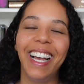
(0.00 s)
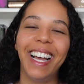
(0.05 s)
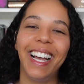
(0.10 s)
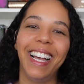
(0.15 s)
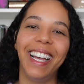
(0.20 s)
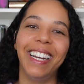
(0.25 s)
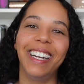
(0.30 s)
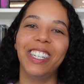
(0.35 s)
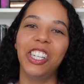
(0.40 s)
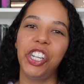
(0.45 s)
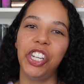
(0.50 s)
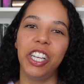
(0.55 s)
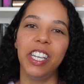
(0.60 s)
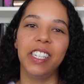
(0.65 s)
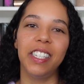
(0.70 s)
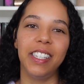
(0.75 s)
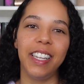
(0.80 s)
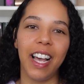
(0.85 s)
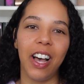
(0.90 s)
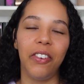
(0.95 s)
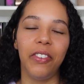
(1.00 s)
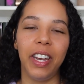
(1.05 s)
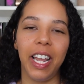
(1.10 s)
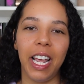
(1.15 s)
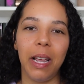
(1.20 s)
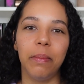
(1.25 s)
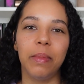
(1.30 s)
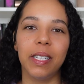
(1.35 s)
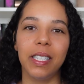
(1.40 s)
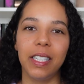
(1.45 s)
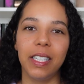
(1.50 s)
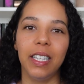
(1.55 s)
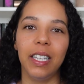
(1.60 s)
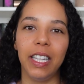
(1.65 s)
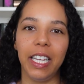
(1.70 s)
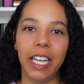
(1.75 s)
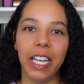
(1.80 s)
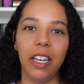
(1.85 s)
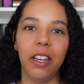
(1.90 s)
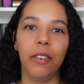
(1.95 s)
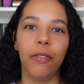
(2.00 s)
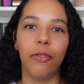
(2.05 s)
And she is now named Celine